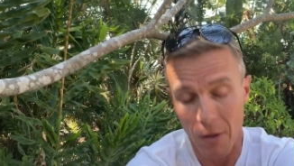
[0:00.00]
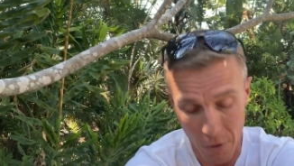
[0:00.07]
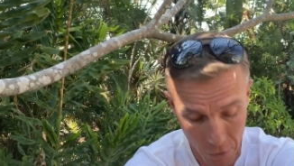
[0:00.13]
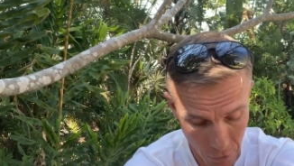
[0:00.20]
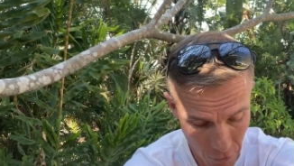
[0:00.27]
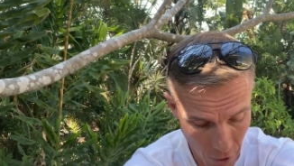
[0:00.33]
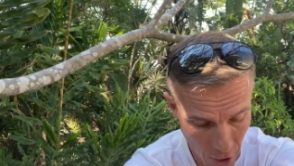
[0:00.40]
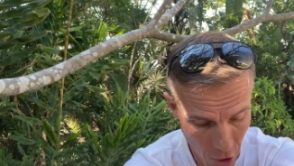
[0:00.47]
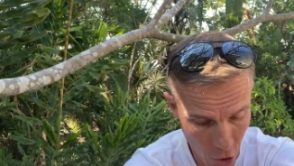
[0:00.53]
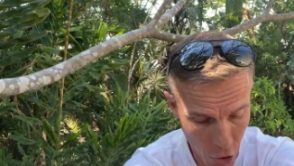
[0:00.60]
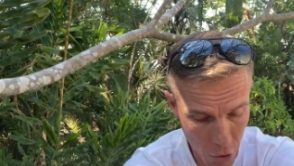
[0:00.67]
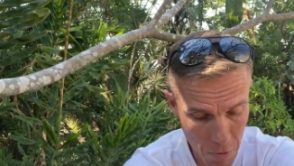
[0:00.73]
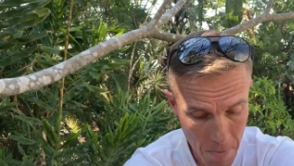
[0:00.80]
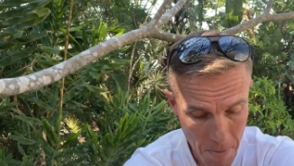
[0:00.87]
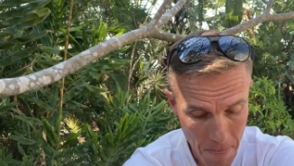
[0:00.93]

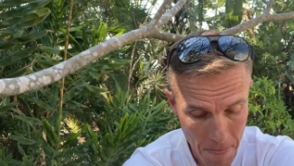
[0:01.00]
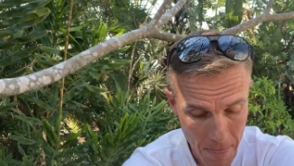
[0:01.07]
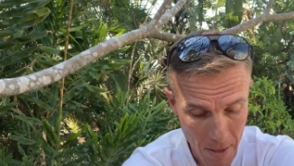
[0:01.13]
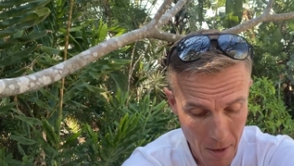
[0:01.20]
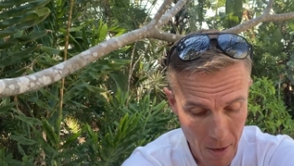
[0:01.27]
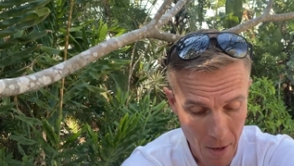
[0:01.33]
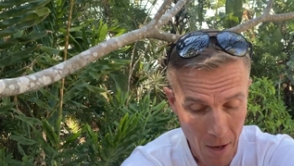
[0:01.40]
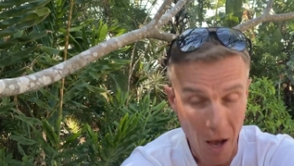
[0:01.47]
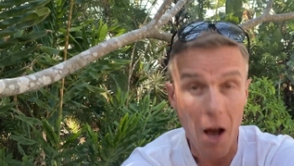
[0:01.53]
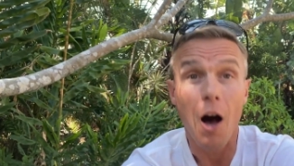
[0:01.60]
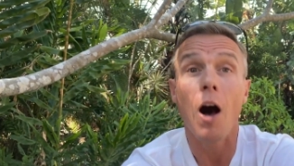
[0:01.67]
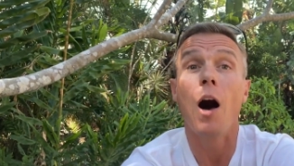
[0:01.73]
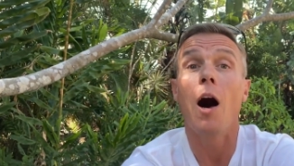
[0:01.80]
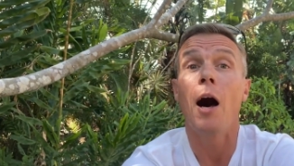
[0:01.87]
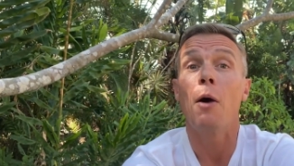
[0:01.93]
So
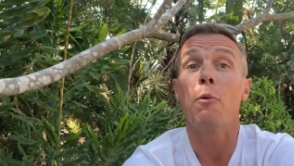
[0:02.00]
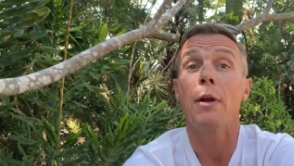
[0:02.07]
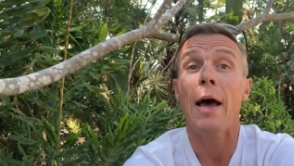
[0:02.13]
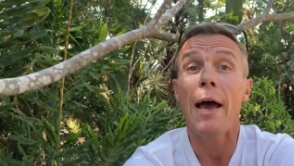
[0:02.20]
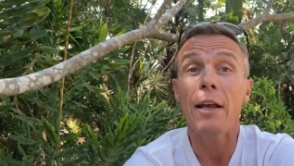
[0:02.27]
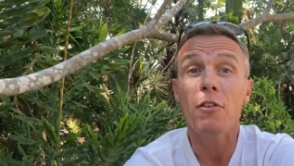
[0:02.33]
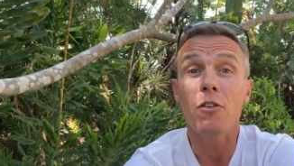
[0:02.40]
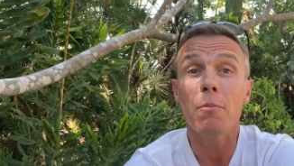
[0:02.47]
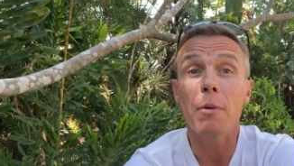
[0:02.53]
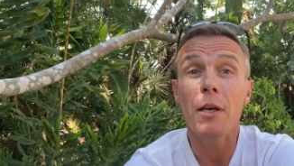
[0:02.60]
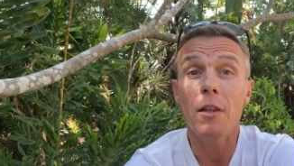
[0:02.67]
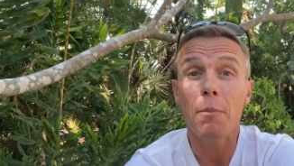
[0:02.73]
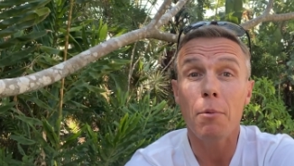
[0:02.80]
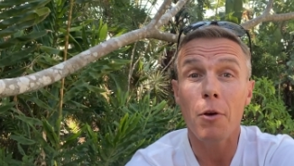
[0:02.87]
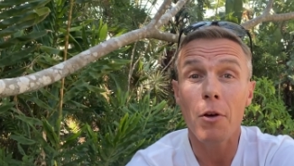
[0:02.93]
I would hate to be
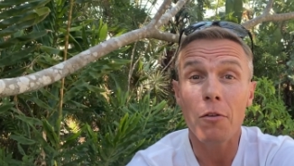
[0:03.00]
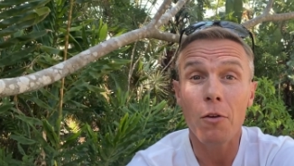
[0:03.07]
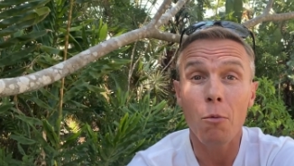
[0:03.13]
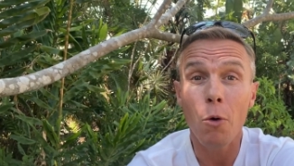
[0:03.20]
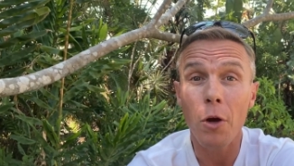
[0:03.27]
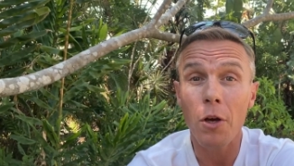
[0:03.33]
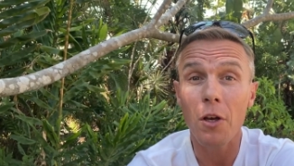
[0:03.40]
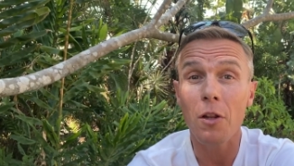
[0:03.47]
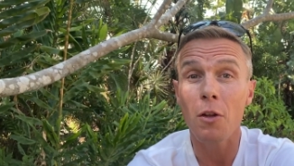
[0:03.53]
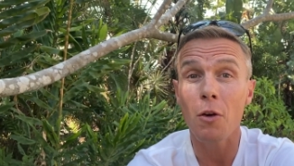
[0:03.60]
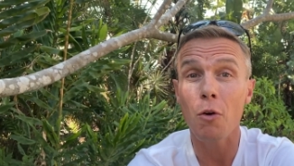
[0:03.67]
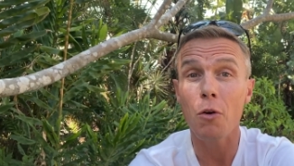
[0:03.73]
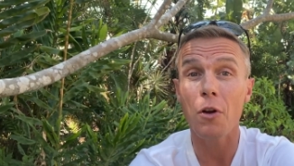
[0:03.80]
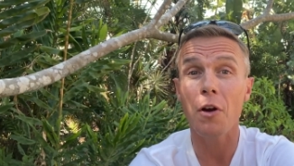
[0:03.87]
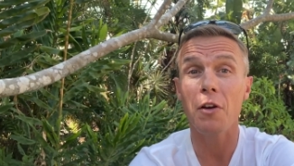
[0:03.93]
the person working in the
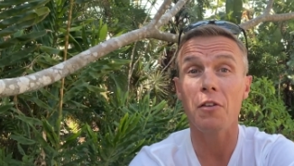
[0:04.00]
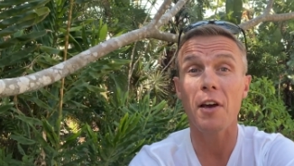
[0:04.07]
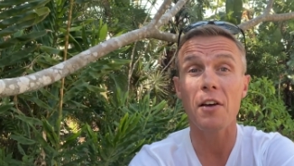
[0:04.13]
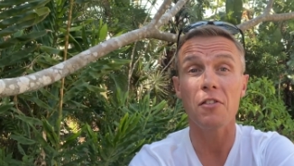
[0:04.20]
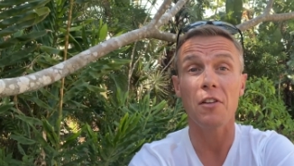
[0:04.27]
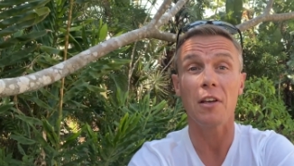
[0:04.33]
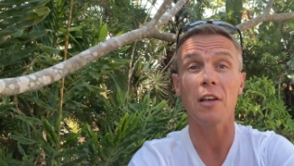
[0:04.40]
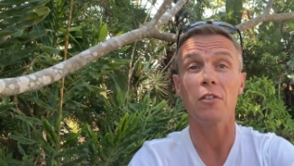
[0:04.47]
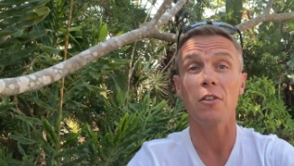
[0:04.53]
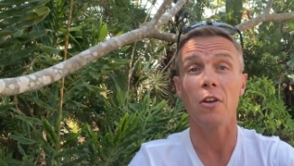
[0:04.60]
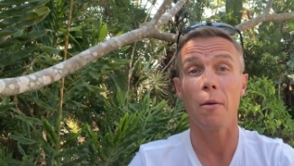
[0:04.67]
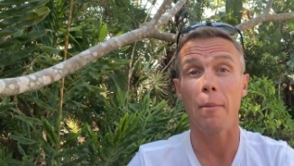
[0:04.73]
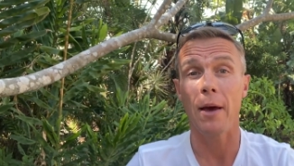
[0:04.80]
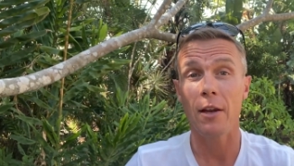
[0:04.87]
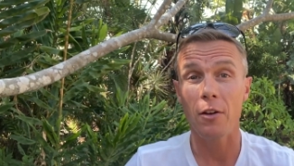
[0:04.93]
organisation that gets a
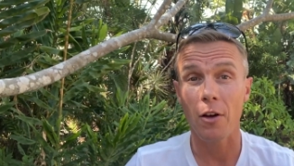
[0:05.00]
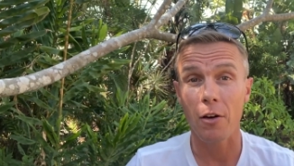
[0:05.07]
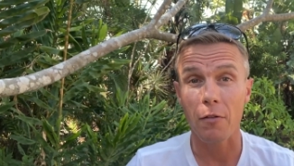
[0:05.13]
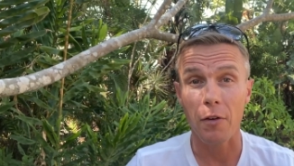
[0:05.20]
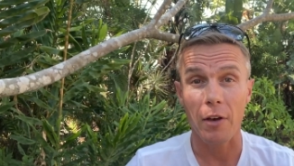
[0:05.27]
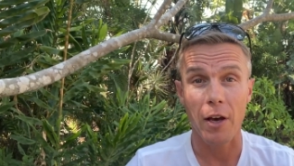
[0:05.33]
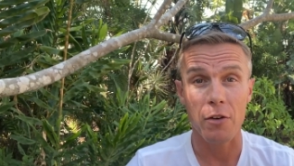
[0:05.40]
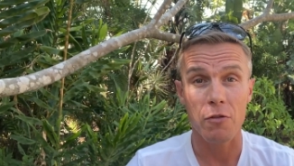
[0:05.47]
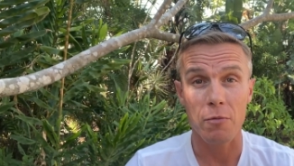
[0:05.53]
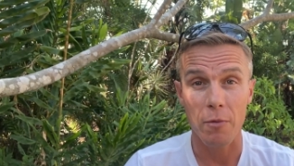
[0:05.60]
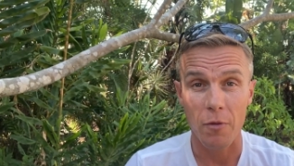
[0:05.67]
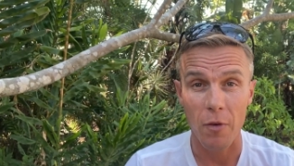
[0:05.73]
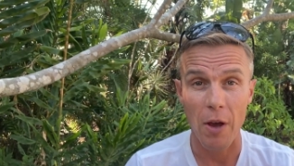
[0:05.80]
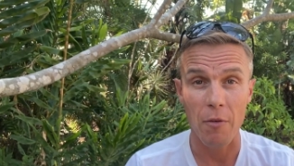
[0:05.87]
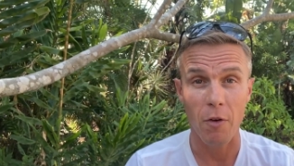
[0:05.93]
domain notification from
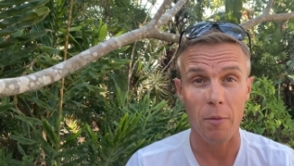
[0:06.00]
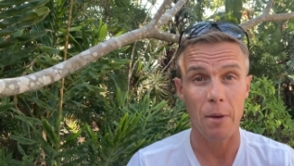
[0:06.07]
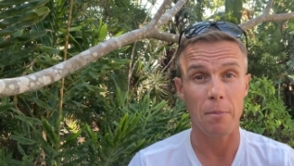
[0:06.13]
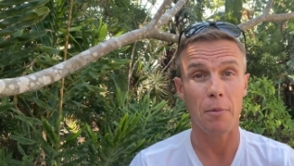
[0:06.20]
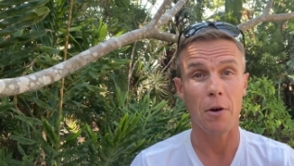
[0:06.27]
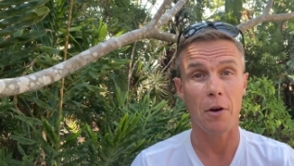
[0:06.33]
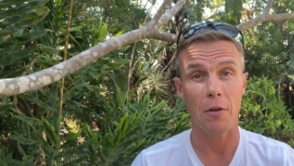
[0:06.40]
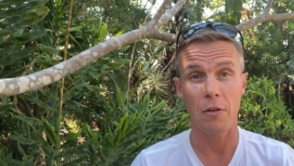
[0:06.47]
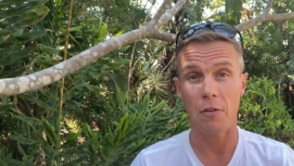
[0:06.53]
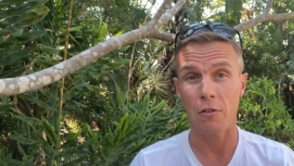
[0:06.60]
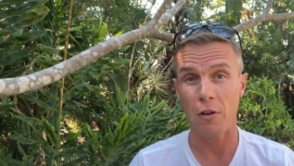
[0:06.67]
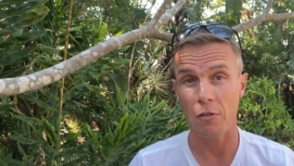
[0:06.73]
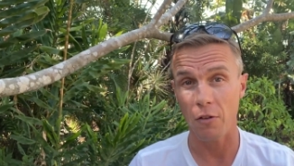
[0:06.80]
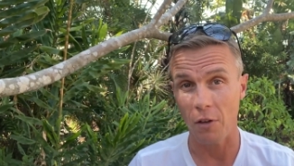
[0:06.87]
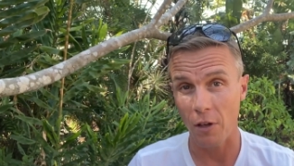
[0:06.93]
Have I Been Pwned that
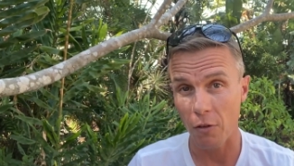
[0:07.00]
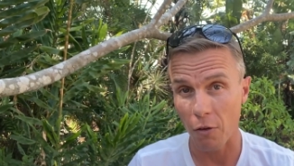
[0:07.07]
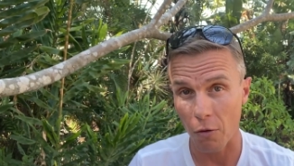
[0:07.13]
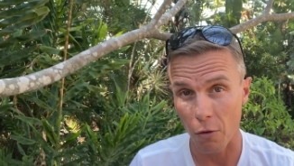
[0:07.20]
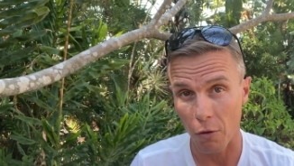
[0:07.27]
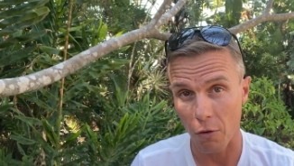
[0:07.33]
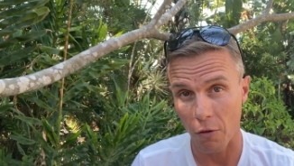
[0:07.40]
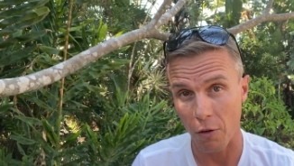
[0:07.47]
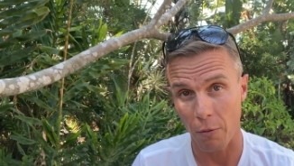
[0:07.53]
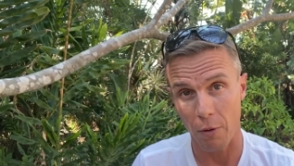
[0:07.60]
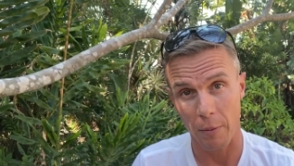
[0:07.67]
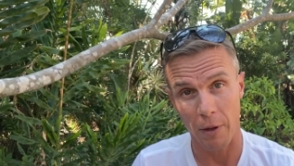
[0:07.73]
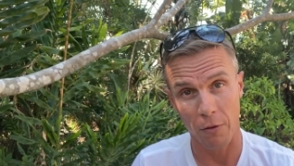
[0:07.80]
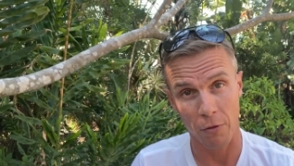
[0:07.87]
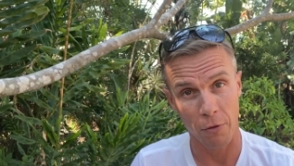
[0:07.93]
says you need to talk to someone
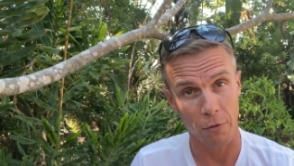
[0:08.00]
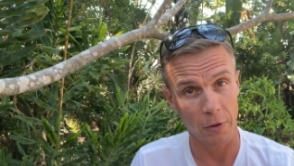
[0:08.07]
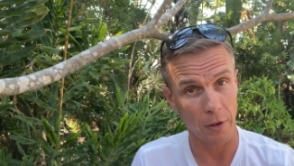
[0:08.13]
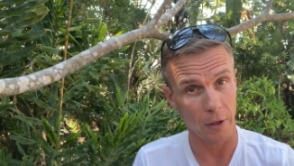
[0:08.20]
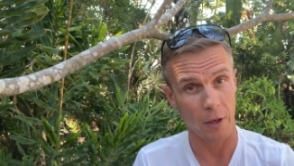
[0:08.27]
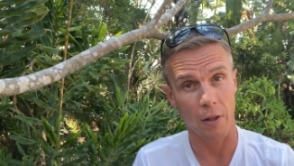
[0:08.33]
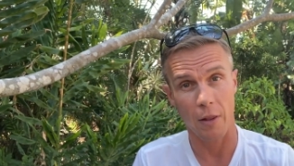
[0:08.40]
about zoophilia.